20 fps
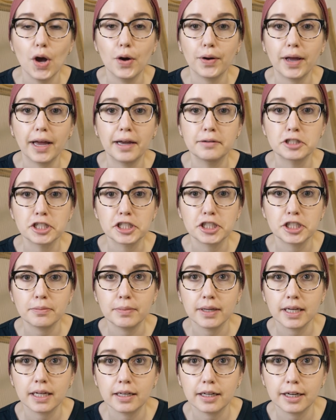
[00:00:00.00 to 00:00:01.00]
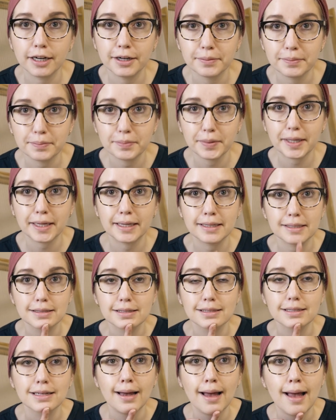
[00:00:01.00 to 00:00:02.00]
Okay, I'm just jumping in here
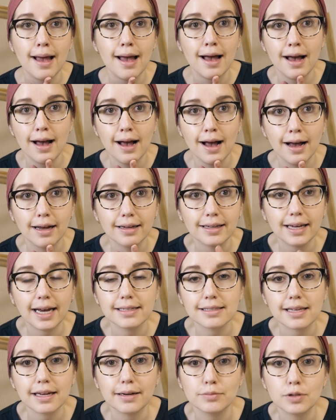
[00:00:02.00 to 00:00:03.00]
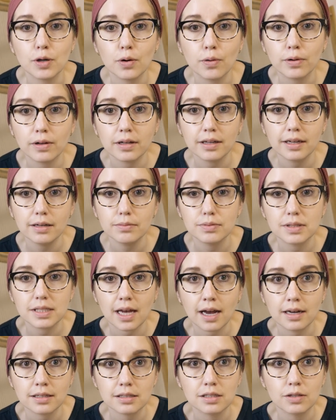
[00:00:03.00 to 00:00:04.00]
because, guys, I'm totally
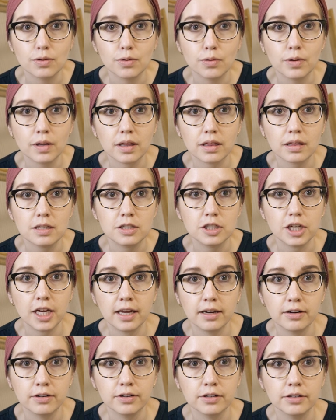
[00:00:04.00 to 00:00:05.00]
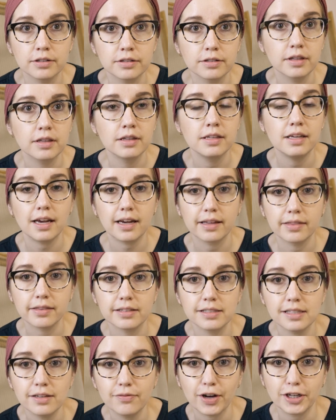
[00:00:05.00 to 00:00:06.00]
obsessed with the channel The
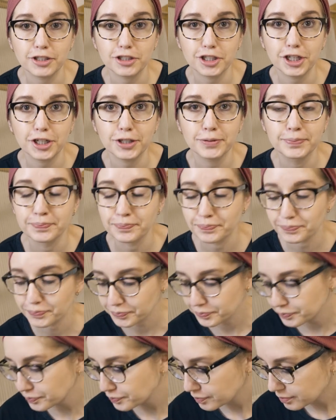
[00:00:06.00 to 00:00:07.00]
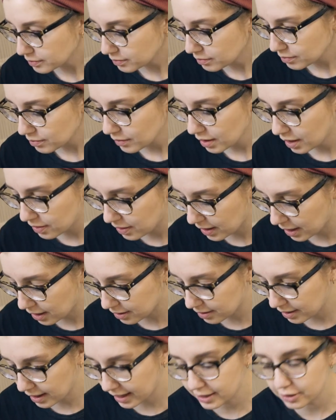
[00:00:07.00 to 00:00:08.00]
Endless Adventure. They
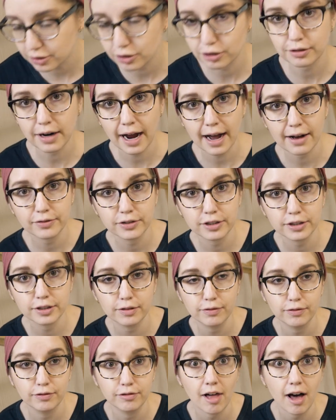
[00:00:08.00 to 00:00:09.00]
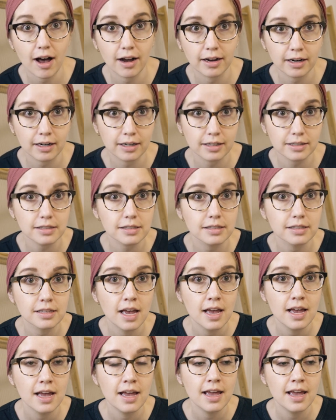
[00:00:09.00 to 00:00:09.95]
are like travel vloggers